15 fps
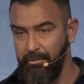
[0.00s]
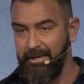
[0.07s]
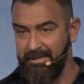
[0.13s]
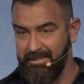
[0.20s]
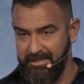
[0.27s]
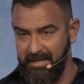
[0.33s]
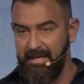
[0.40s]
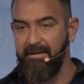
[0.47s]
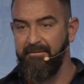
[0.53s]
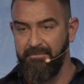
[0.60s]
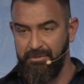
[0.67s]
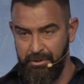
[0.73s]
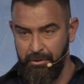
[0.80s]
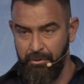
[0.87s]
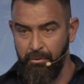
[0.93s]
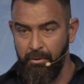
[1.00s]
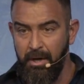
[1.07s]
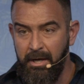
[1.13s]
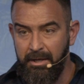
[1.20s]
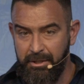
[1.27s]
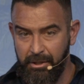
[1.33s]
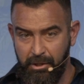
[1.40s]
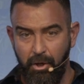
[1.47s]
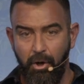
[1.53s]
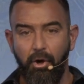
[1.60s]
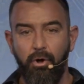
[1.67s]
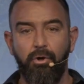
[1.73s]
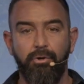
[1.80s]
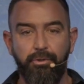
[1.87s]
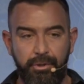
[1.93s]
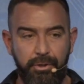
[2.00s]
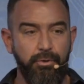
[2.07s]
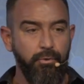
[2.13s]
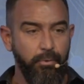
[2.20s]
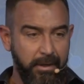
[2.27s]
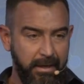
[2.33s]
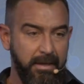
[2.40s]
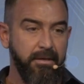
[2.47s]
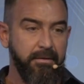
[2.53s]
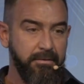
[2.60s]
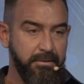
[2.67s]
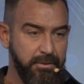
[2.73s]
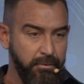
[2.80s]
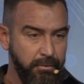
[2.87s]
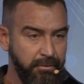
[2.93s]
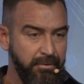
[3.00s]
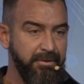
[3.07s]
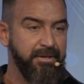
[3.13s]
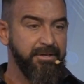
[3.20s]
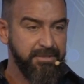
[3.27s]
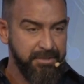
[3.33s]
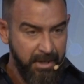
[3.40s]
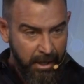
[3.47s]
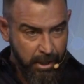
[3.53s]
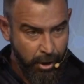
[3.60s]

He saved you to call you into this